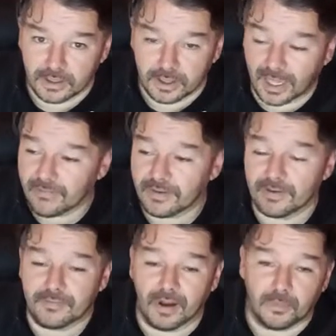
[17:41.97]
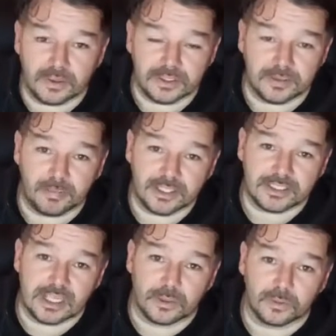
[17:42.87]
Even if I was the
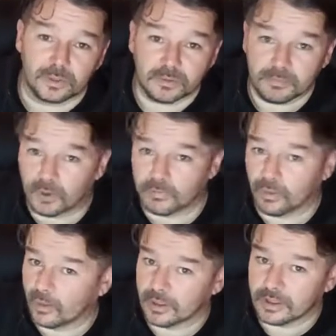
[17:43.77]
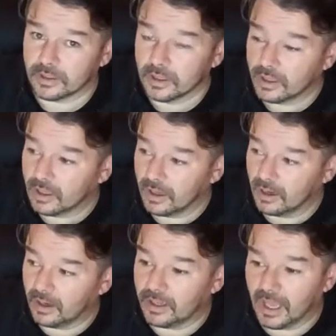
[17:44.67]
best-selling author tomorrow morning and
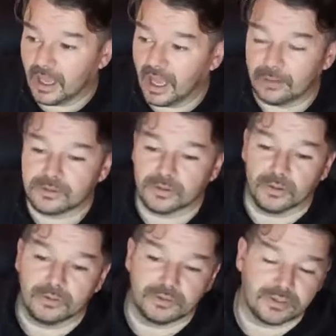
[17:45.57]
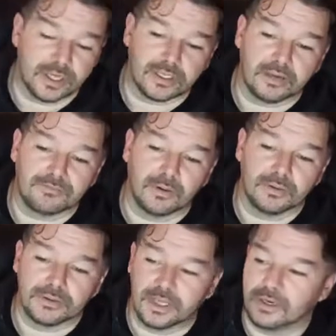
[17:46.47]
I outsold J.K.
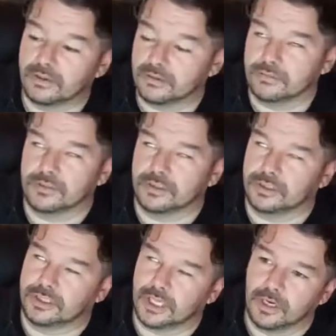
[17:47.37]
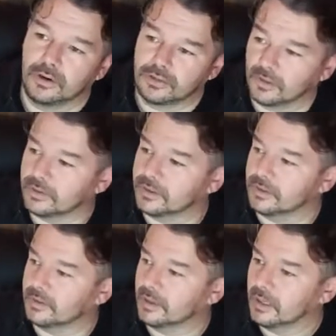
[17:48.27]
Rowling, J.R.
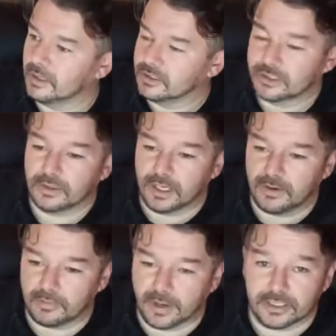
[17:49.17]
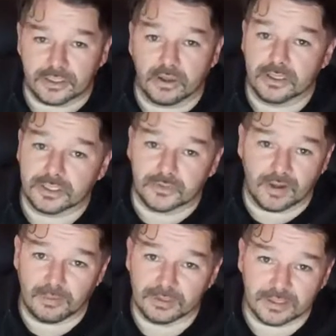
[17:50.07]
Tolkien, Sir Terry Pratchett, all that stuff, I
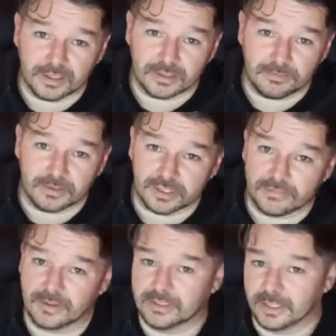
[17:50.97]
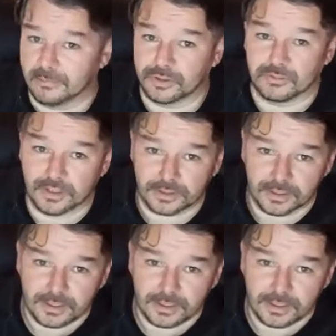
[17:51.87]
would still see myself as an amateur writer